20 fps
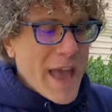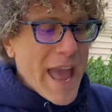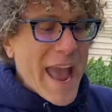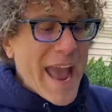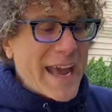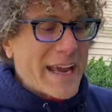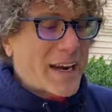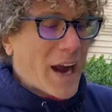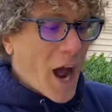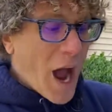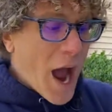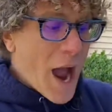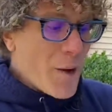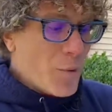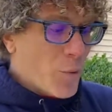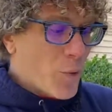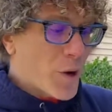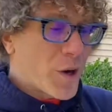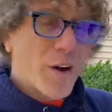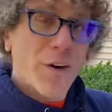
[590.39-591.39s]
and I
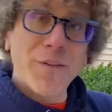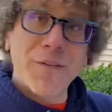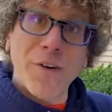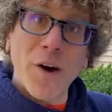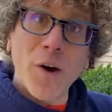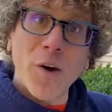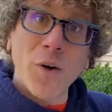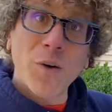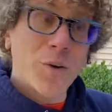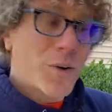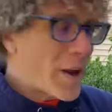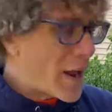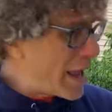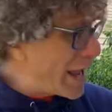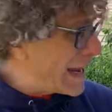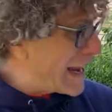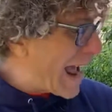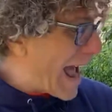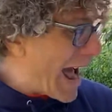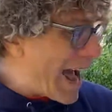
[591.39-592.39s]
want to vote
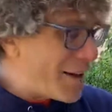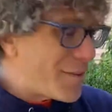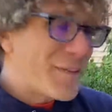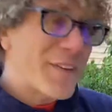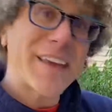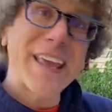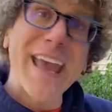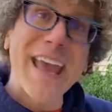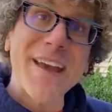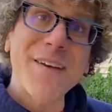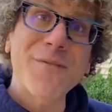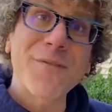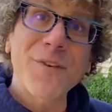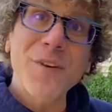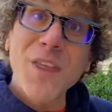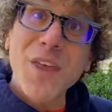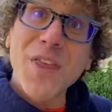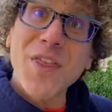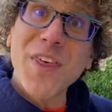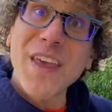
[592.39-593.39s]
and advocate for
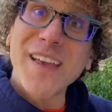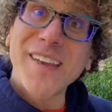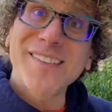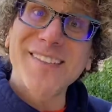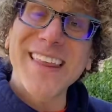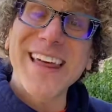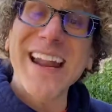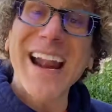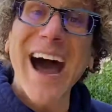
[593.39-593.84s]
the things that